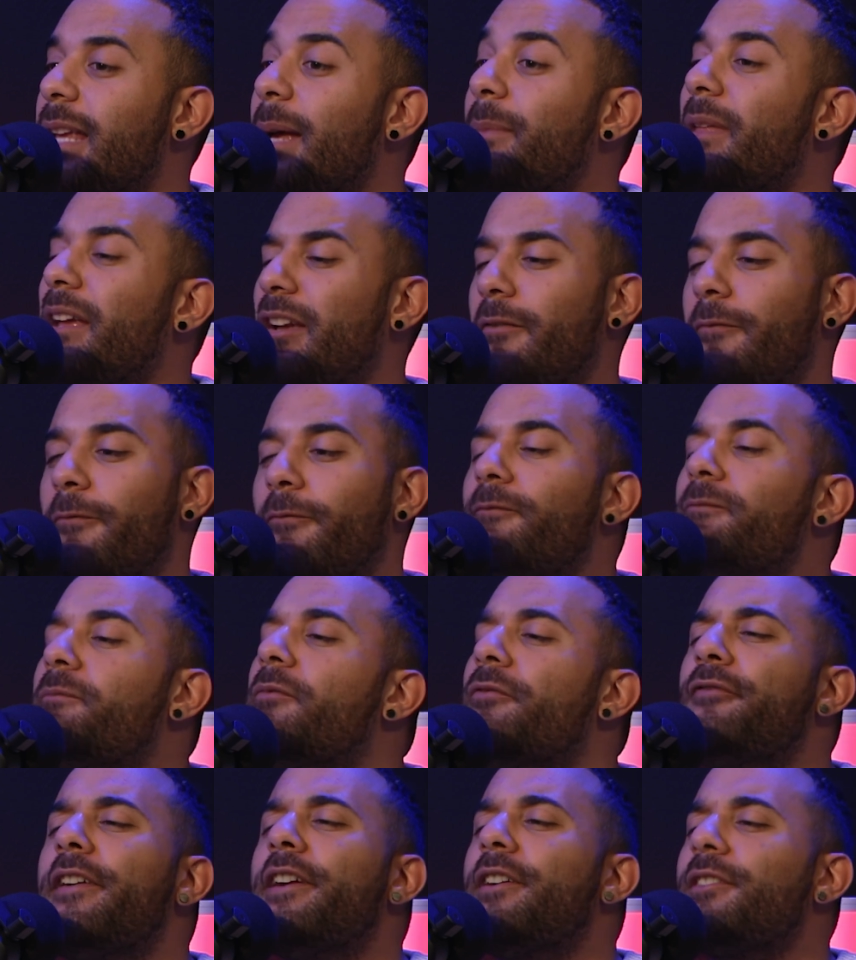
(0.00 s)
I'm like
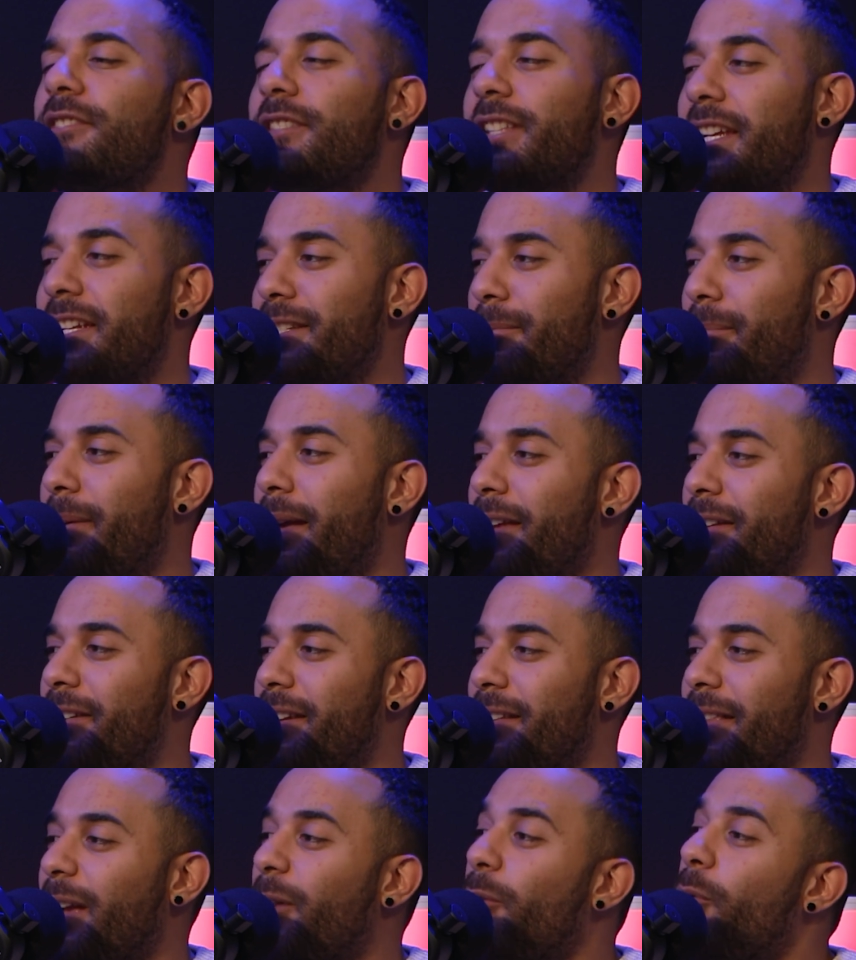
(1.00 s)
fiercely
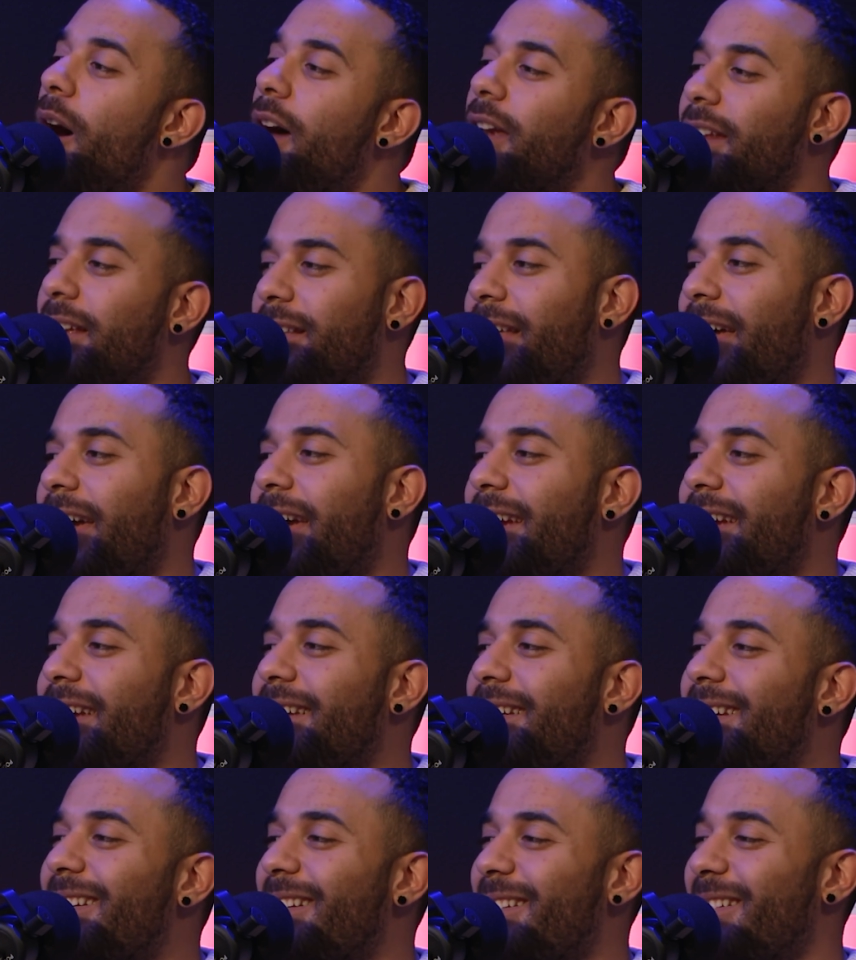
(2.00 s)
independent, like wanna like
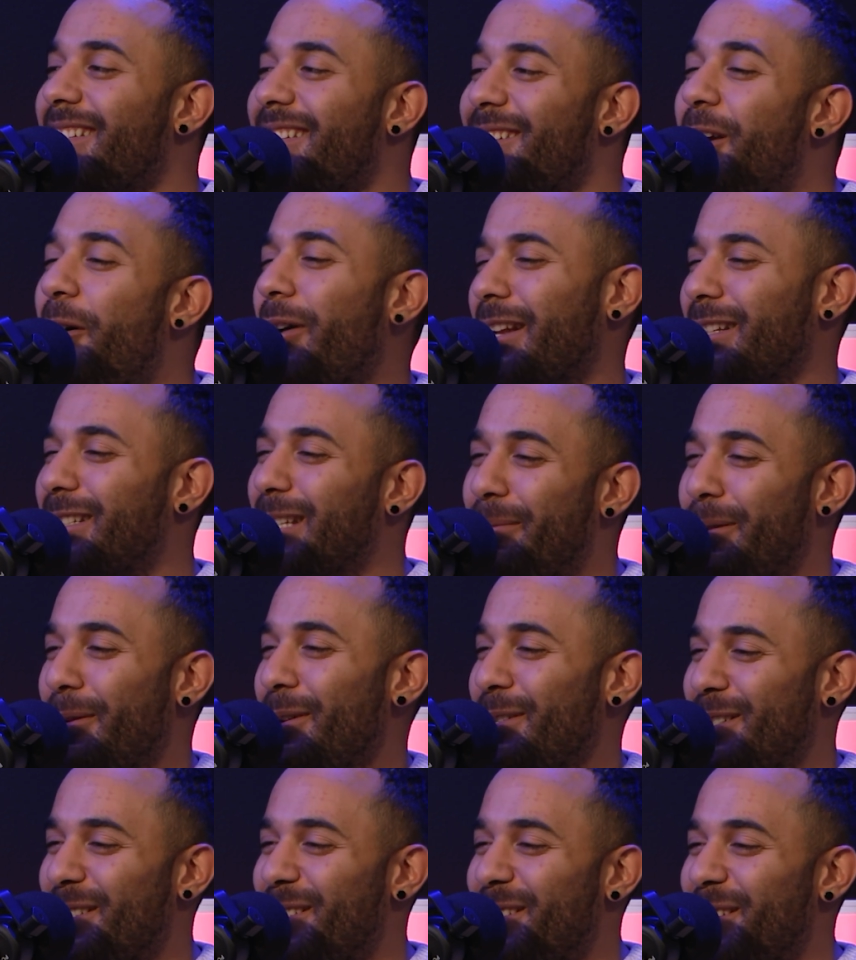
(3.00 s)
no one can tell me
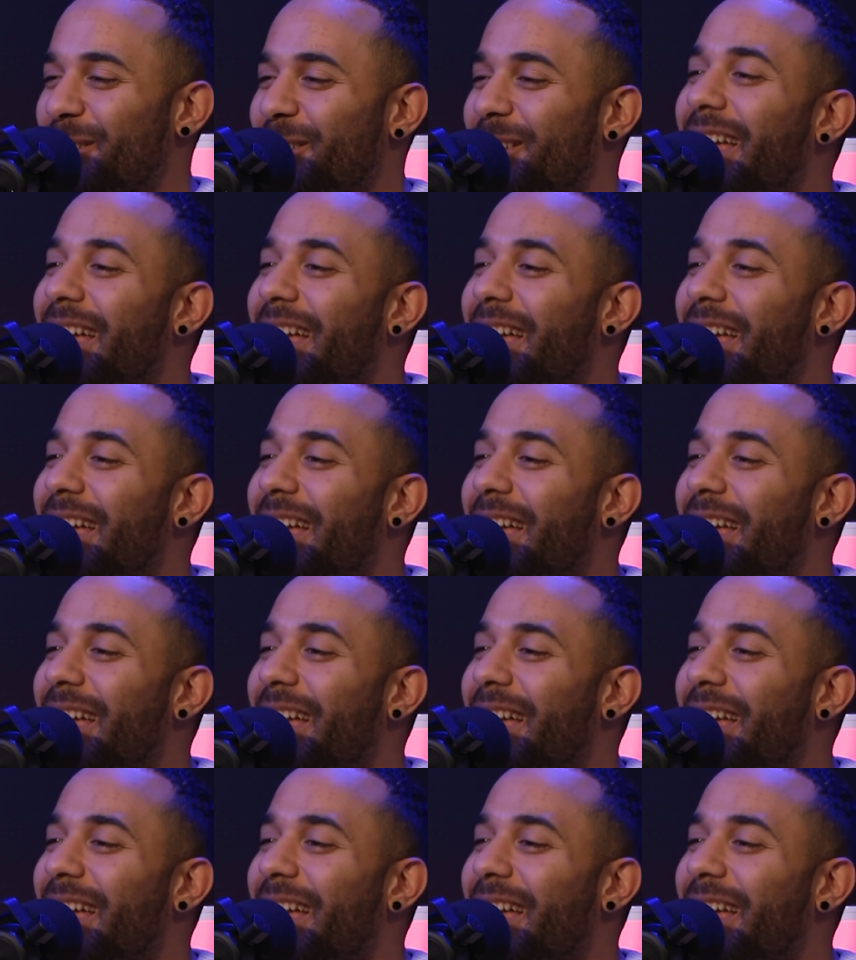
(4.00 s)
what to do,